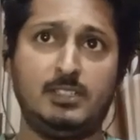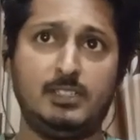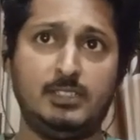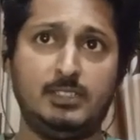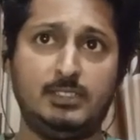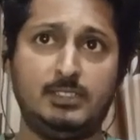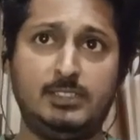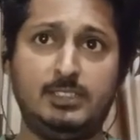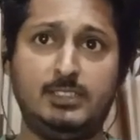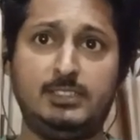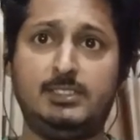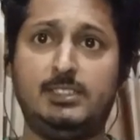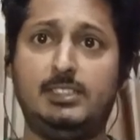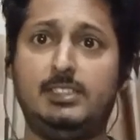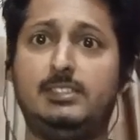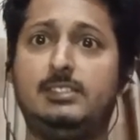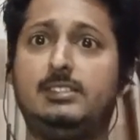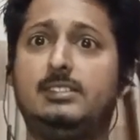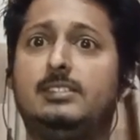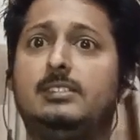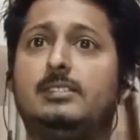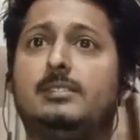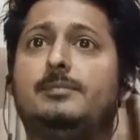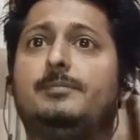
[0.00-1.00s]

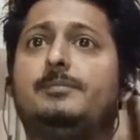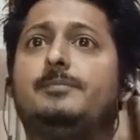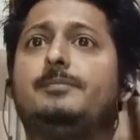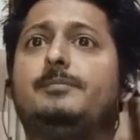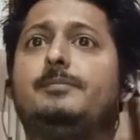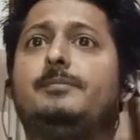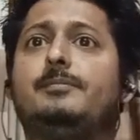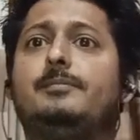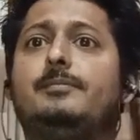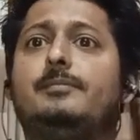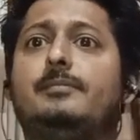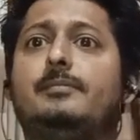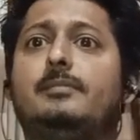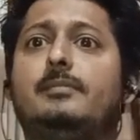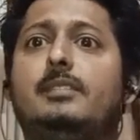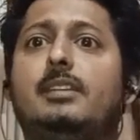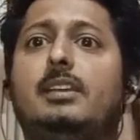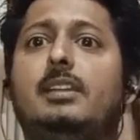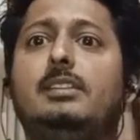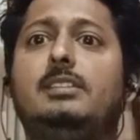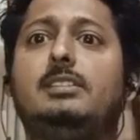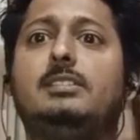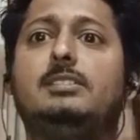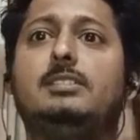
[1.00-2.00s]
g6,
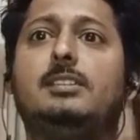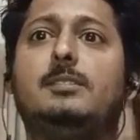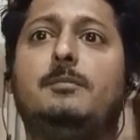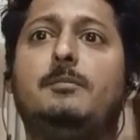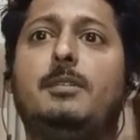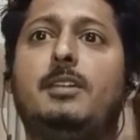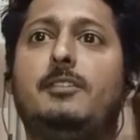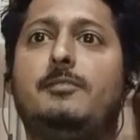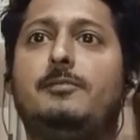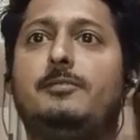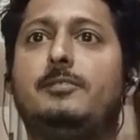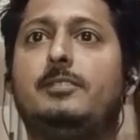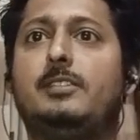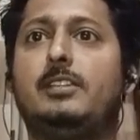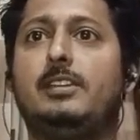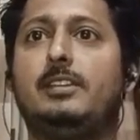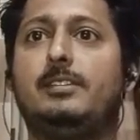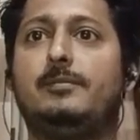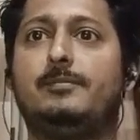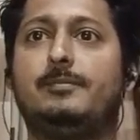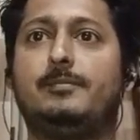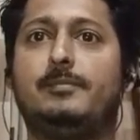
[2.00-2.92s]
and just simply f3.